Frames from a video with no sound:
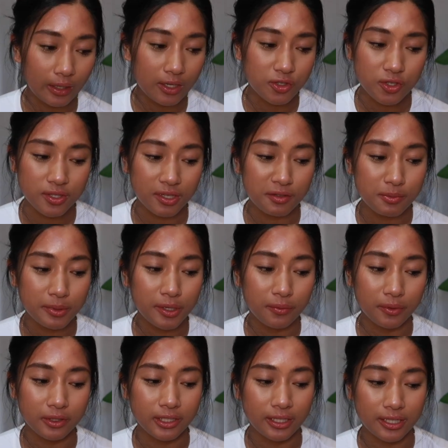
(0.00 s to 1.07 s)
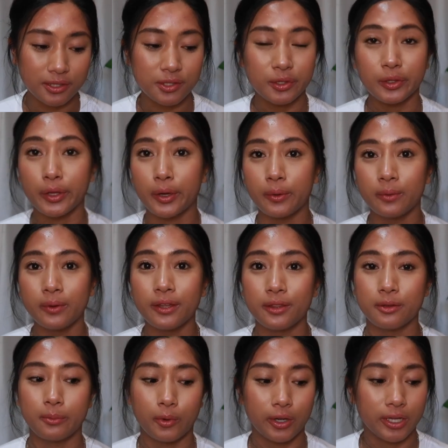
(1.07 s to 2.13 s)
It just gives me a really nice glow
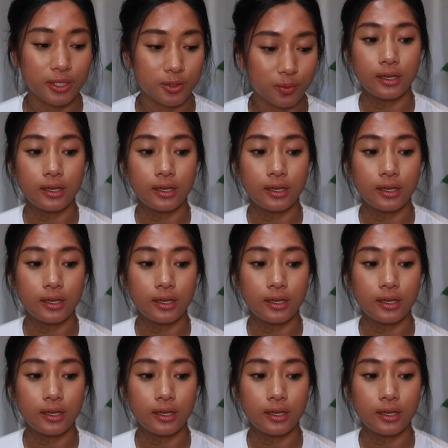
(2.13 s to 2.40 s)
in the mornings.